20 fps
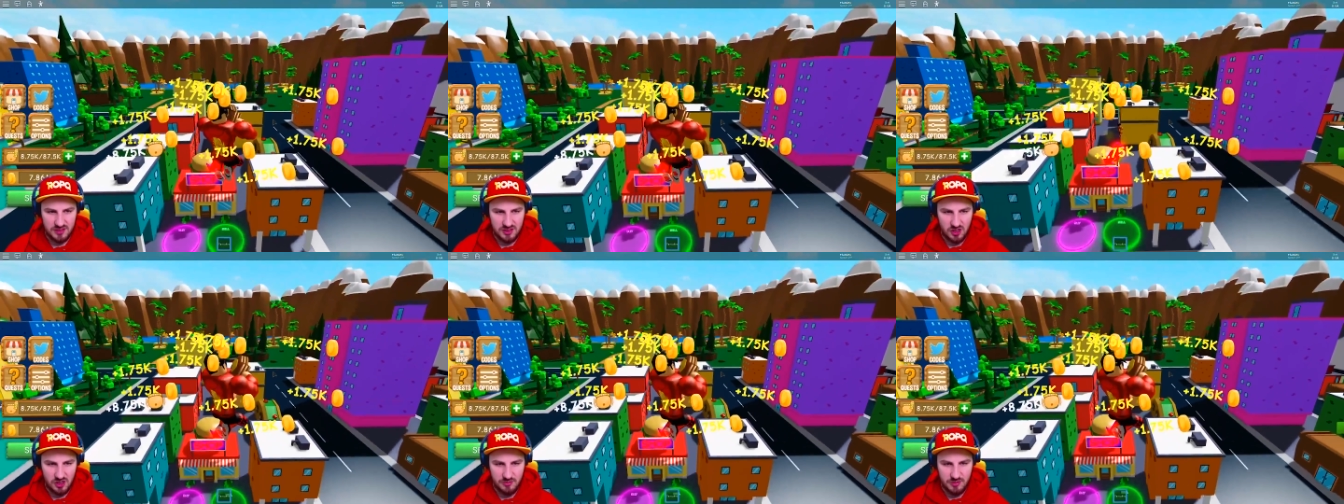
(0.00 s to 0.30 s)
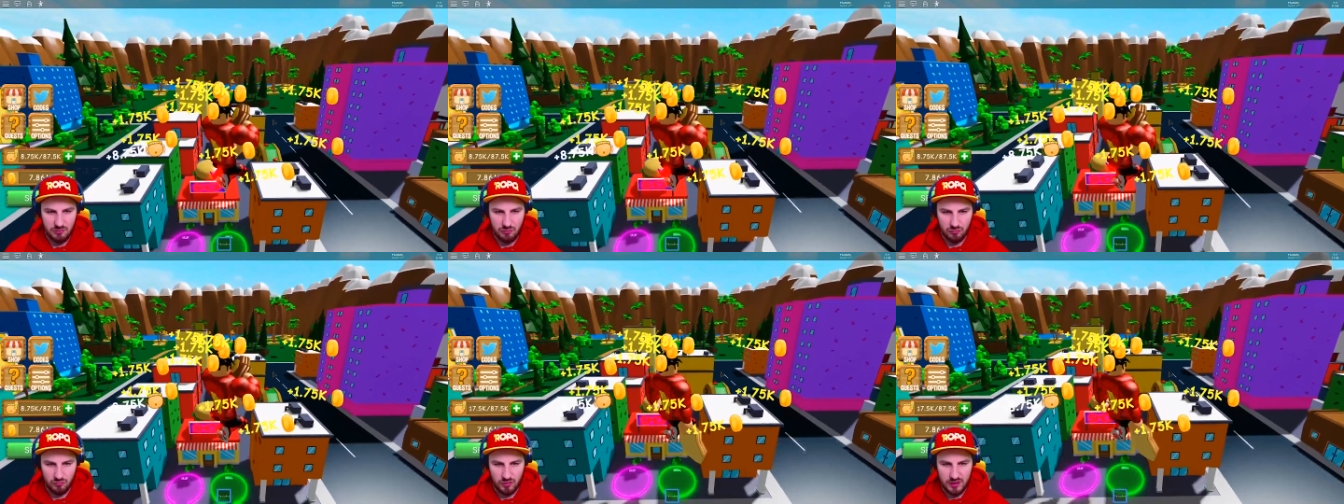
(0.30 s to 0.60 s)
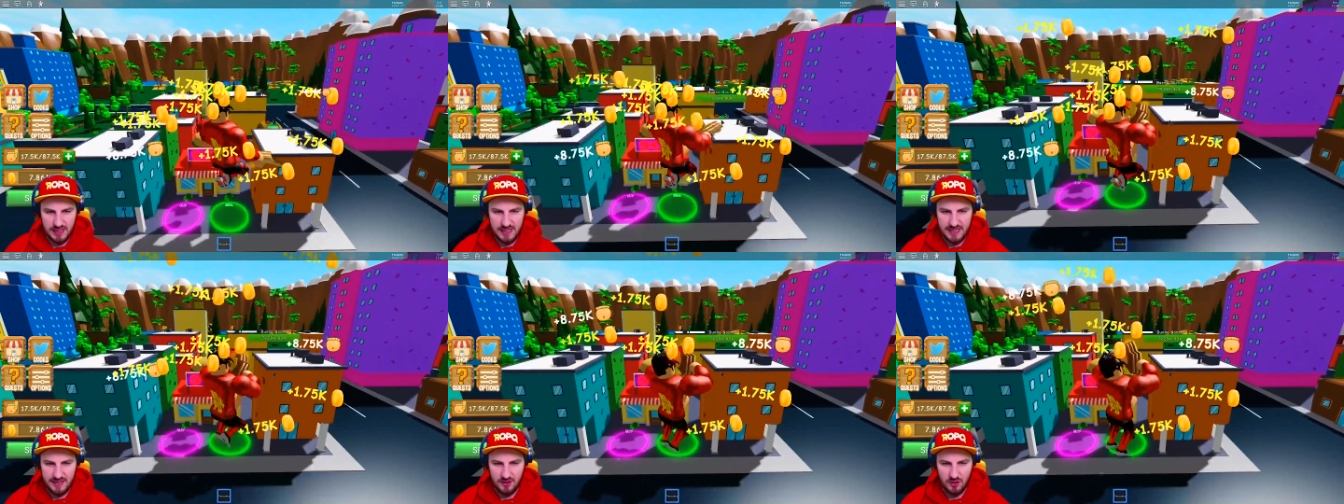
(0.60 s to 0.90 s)
It's gonna be
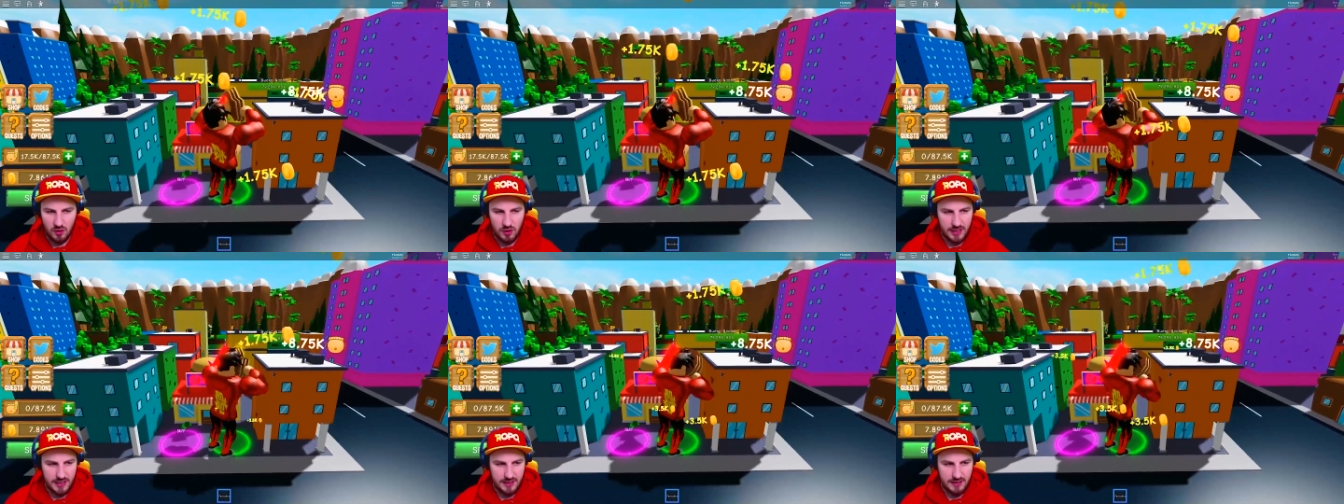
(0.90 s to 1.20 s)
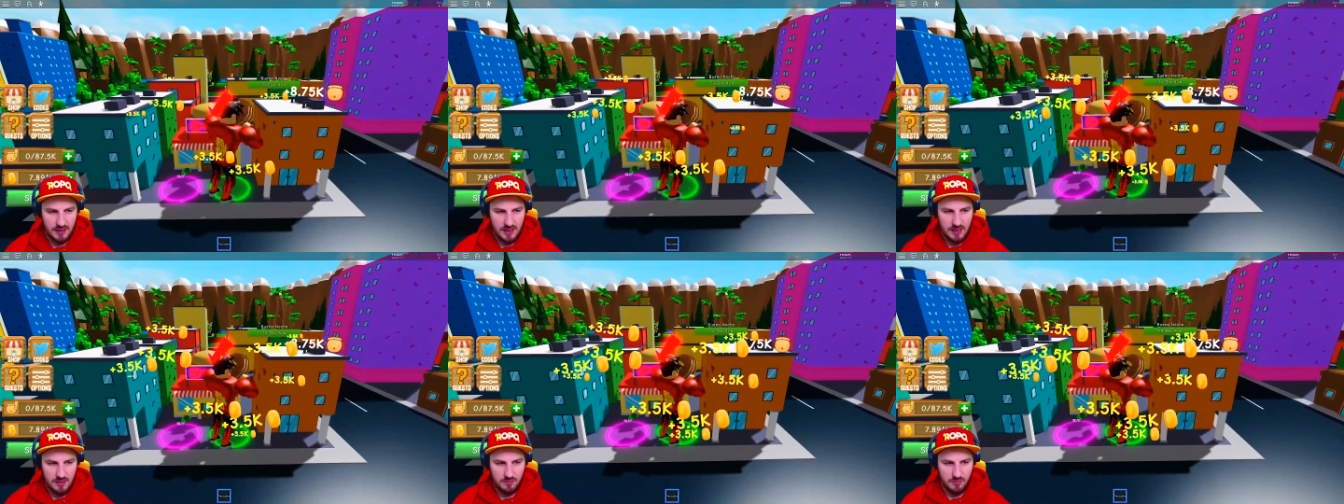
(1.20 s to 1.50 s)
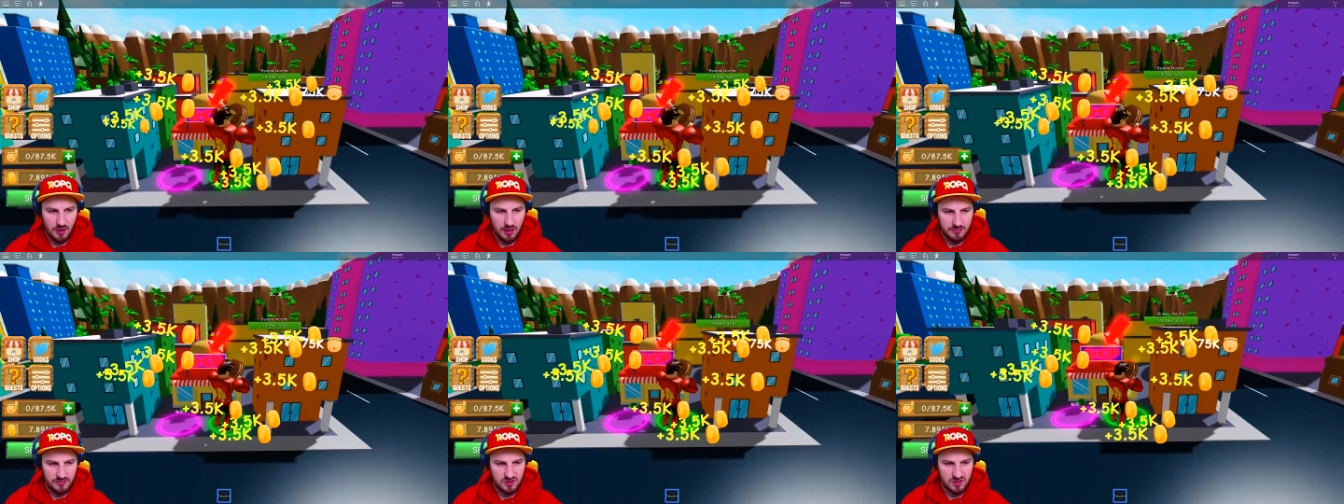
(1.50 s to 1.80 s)
really annoying,
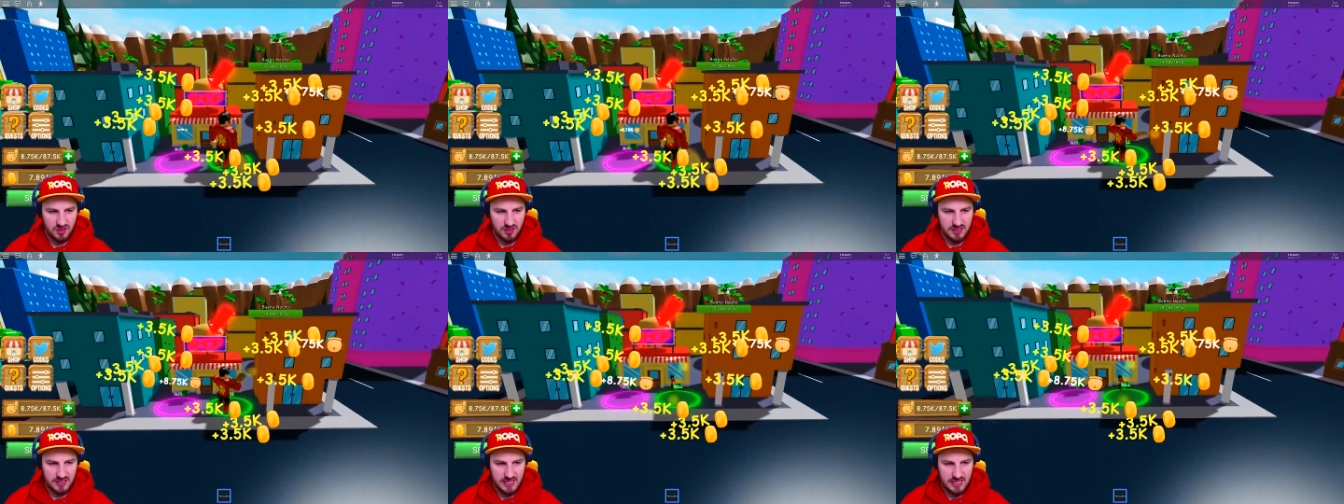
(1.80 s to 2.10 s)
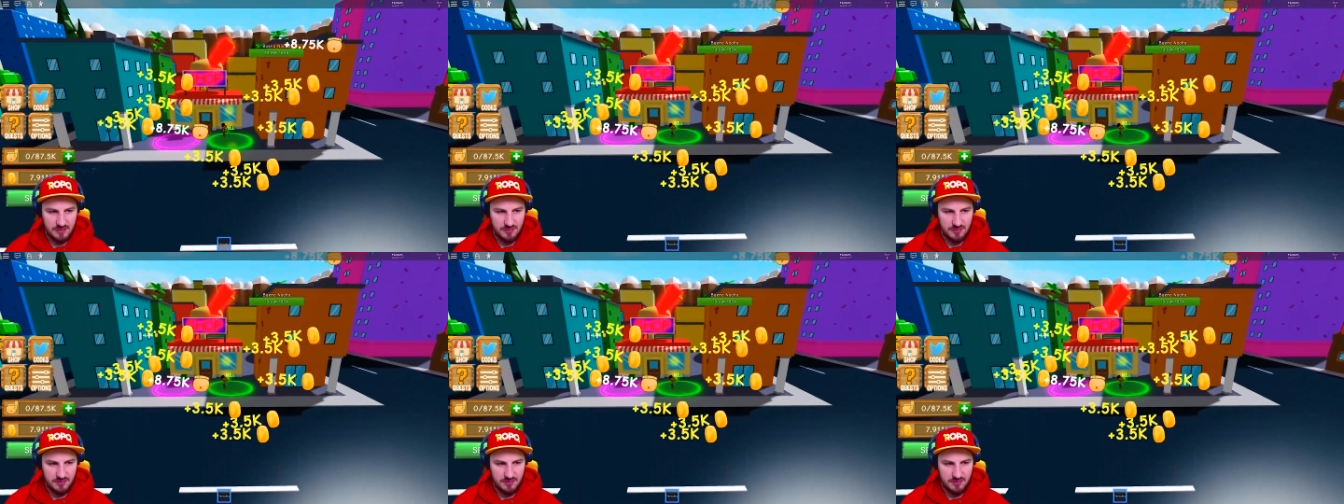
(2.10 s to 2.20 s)
but I'm just gonna.